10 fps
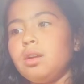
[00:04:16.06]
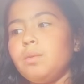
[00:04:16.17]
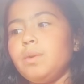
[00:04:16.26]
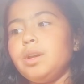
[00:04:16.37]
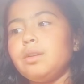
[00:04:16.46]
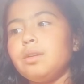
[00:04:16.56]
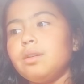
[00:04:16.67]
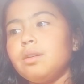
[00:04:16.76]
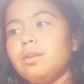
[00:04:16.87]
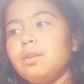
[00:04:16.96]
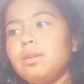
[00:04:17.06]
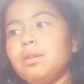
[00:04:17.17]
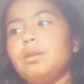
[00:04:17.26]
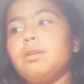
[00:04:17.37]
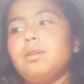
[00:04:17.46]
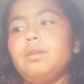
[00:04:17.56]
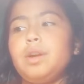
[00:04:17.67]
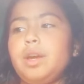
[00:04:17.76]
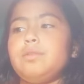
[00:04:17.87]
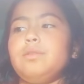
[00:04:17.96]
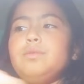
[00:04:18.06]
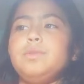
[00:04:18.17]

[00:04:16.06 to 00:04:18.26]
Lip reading: Wait. Okay, so this